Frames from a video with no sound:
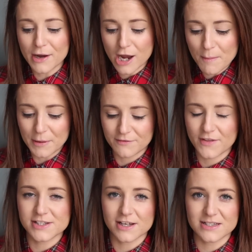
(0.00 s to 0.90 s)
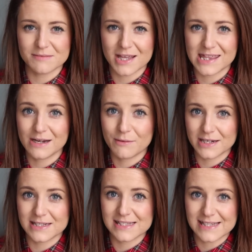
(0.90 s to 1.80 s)
A couple of those items I think were
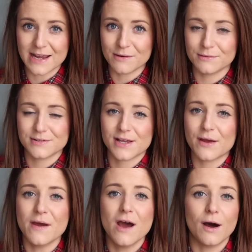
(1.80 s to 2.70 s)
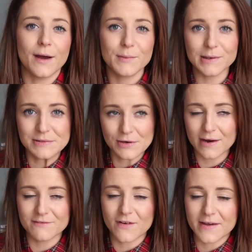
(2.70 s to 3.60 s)
in the sale, so I will
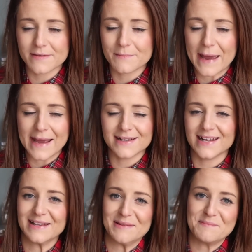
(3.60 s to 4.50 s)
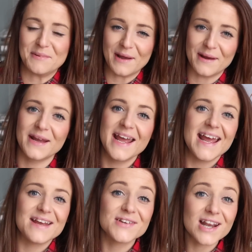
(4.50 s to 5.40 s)
try and find them and link them below.
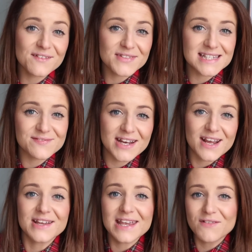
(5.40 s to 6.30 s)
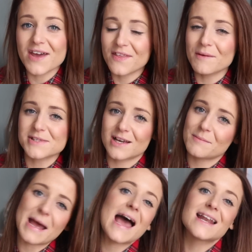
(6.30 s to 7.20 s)
If you like this video, give it a thumbs
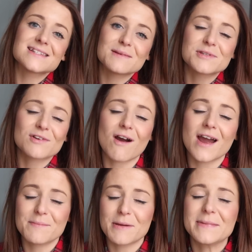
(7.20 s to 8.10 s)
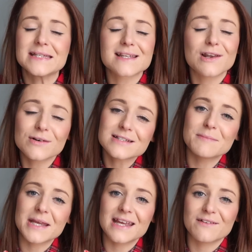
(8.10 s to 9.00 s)
up and subscribe. It means a lot
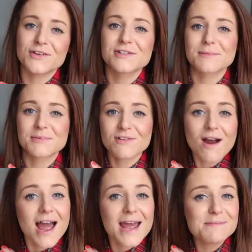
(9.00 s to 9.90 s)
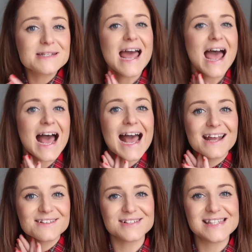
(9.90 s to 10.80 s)
to me if you subscribed,
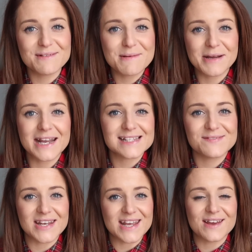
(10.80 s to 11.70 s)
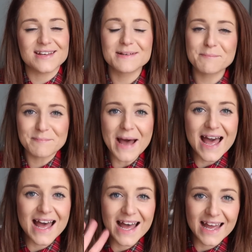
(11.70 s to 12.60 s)
and I'll see you in my next video. Bye!